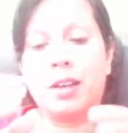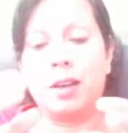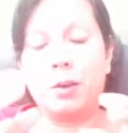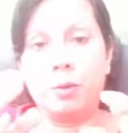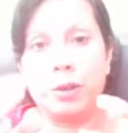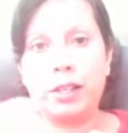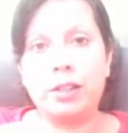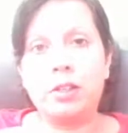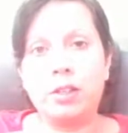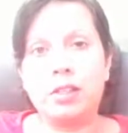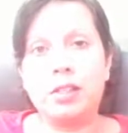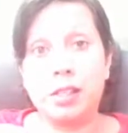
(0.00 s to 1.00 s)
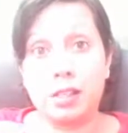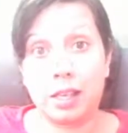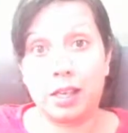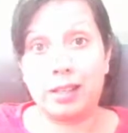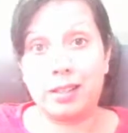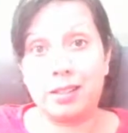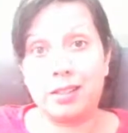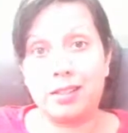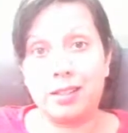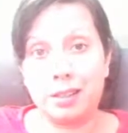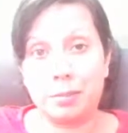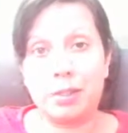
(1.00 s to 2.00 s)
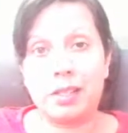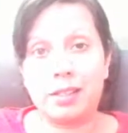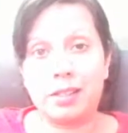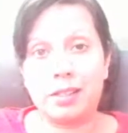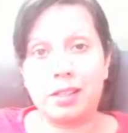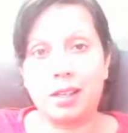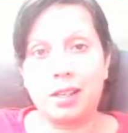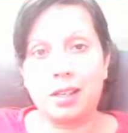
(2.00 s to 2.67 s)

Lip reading: a really good design in place.